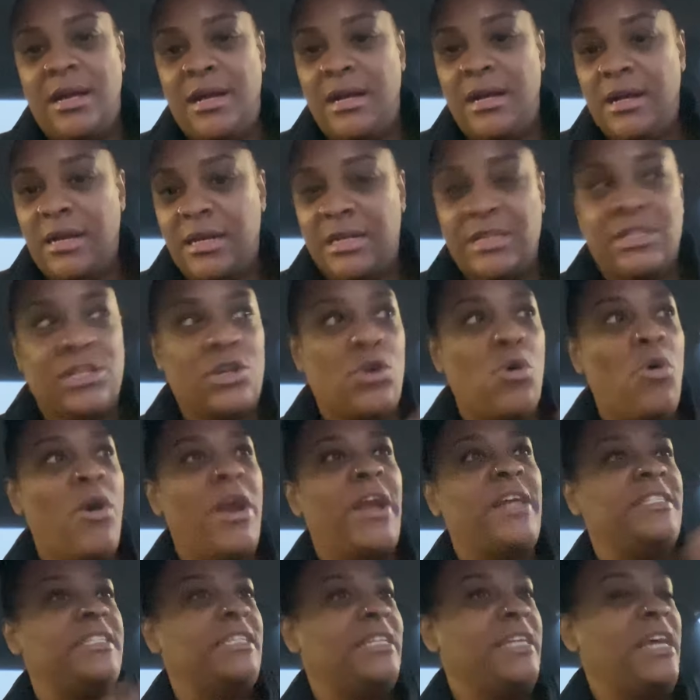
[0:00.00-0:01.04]
Because
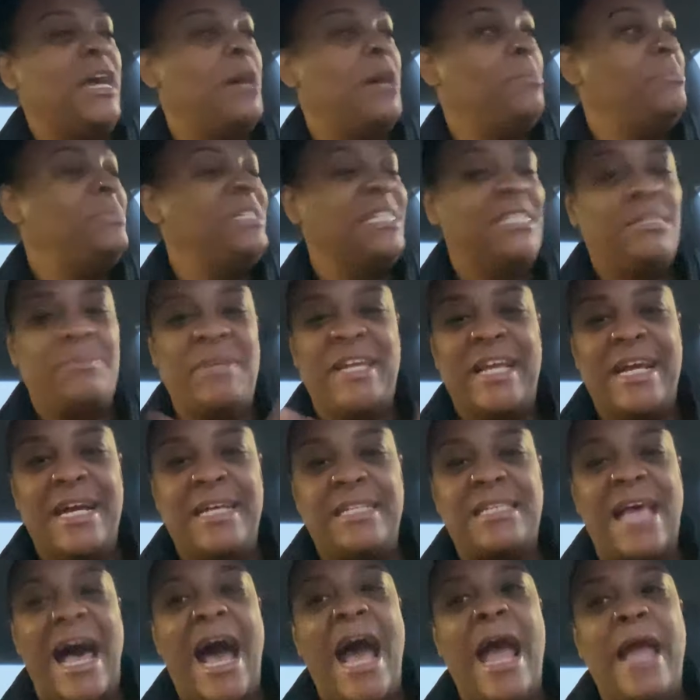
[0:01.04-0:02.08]
according to them, just
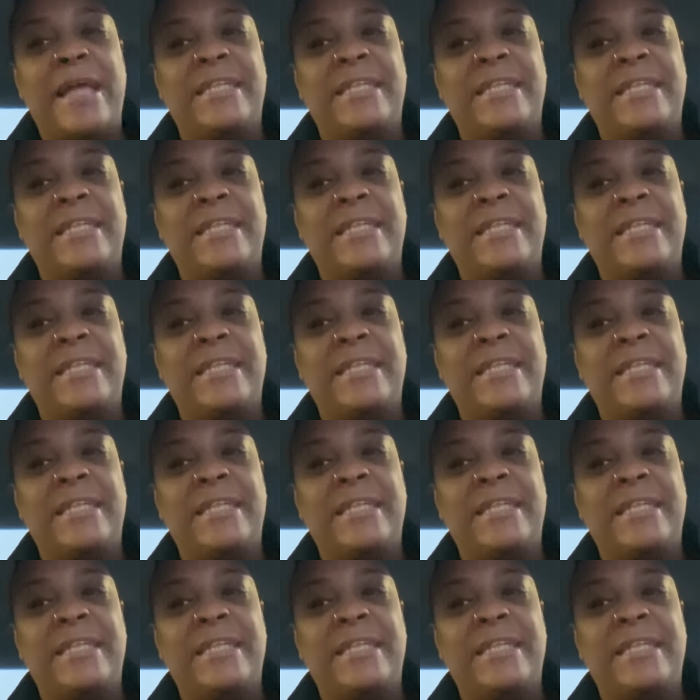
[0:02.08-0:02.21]
because I